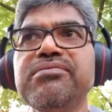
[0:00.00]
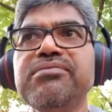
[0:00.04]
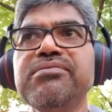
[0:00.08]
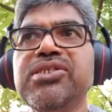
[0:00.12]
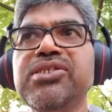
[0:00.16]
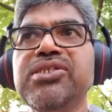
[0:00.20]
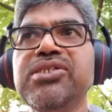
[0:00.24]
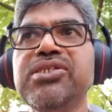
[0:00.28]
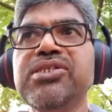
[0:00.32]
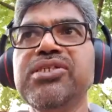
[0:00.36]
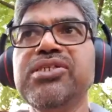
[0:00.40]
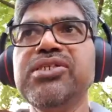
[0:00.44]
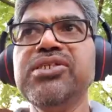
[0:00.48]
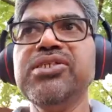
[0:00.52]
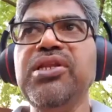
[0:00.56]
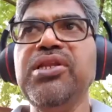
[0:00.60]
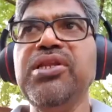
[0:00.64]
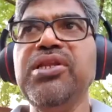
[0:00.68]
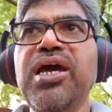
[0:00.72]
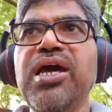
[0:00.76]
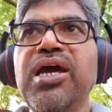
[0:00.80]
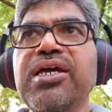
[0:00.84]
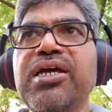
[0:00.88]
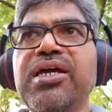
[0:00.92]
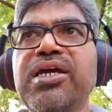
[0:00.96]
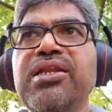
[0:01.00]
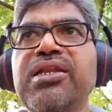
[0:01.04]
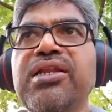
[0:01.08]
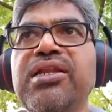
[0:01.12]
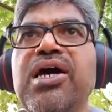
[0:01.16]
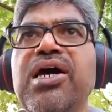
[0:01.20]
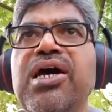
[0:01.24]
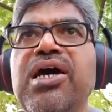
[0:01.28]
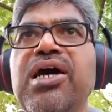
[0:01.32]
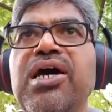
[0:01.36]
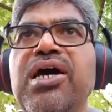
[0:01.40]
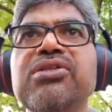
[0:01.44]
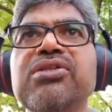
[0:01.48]
I mean, I can
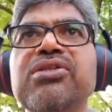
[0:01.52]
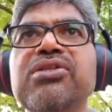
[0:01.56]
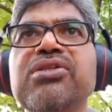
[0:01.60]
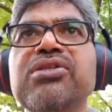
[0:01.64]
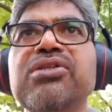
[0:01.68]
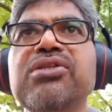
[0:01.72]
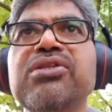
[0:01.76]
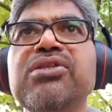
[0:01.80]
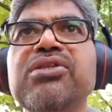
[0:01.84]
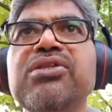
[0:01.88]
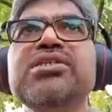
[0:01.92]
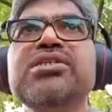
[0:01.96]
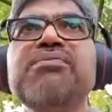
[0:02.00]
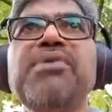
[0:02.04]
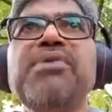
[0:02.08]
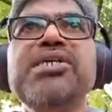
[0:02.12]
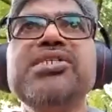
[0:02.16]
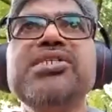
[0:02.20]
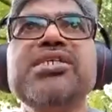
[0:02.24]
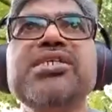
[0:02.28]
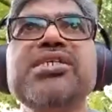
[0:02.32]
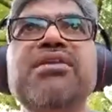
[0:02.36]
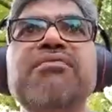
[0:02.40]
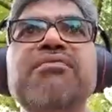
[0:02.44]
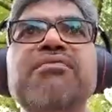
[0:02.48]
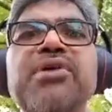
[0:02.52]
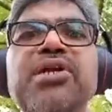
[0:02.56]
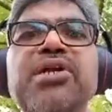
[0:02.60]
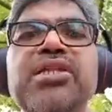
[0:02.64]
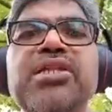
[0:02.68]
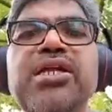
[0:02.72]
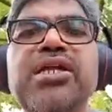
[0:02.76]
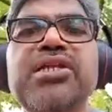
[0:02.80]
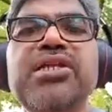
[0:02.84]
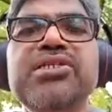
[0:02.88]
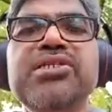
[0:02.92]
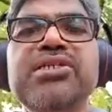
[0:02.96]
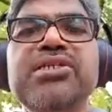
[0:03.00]
answer the questions myself, but that
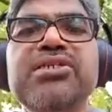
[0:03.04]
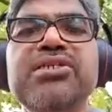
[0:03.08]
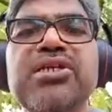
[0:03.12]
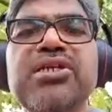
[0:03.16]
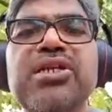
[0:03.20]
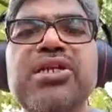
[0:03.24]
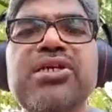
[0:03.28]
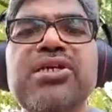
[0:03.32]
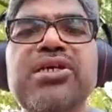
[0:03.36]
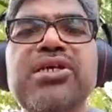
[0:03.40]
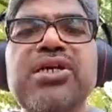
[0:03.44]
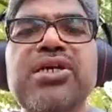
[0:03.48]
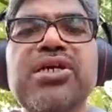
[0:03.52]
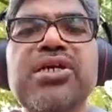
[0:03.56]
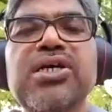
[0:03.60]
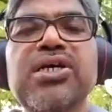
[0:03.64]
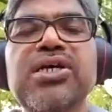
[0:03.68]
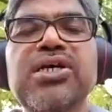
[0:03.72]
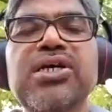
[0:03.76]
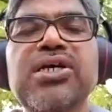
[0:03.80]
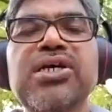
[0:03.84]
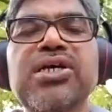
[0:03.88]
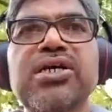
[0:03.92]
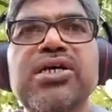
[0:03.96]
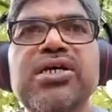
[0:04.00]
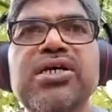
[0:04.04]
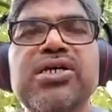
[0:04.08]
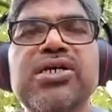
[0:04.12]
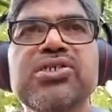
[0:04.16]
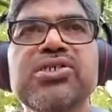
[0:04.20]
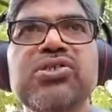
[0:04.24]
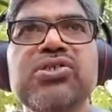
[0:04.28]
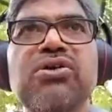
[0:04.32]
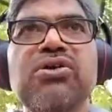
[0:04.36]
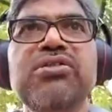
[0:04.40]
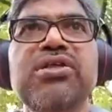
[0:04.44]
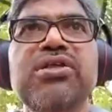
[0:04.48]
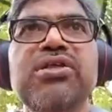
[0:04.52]
doesn't really
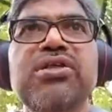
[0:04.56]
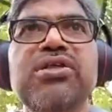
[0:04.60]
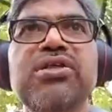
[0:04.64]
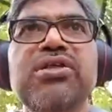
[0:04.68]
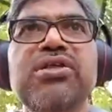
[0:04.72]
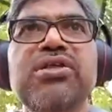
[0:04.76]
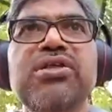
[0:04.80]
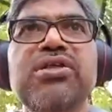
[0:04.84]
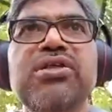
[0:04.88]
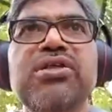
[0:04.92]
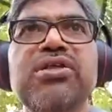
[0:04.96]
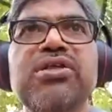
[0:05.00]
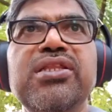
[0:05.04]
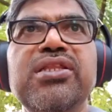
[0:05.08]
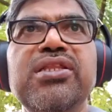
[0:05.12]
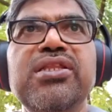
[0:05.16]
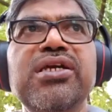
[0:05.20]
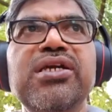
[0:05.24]
solve that thing.